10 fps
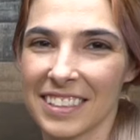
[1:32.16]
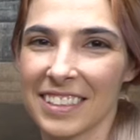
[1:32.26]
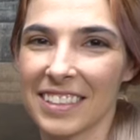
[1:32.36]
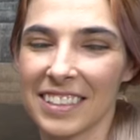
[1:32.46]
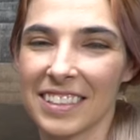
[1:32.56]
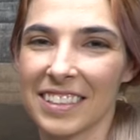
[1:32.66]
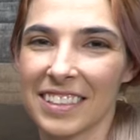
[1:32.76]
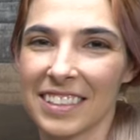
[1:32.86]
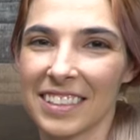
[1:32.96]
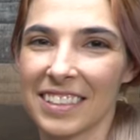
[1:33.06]

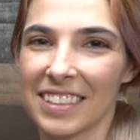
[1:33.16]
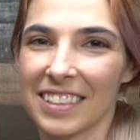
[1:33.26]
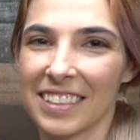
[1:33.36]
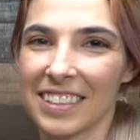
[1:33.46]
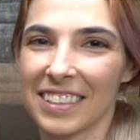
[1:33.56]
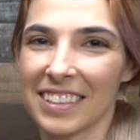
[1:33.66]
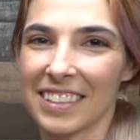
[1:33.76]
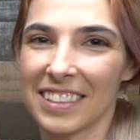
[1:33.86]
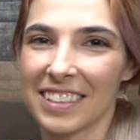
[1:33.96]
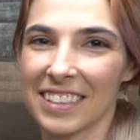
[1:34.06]

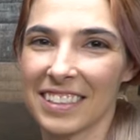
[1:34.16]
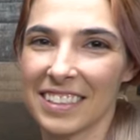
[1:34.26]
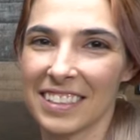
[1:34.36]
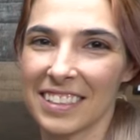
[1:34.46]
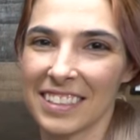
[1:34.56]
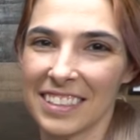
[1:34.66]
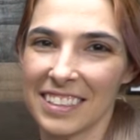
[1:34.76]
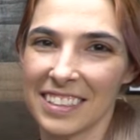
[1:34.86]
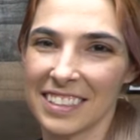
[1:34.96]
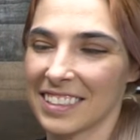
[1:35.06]

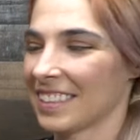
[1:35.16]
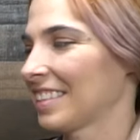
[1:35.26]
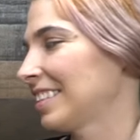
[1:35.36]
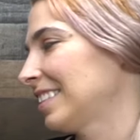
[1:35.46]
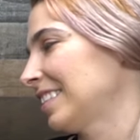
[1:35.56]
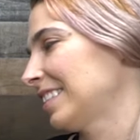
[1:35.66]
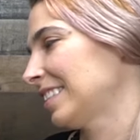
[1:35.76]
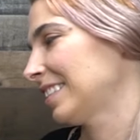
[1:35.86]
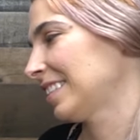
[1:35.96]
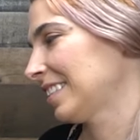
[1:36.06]

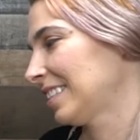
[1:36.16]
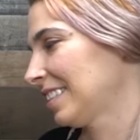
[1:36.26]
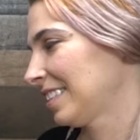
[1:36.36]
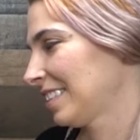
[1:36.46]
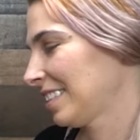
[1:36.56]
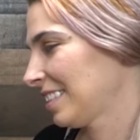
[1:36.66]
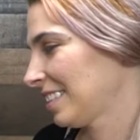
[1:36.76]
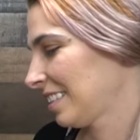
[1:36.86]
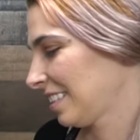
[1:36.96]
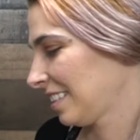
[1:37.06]
This person isn't speaking.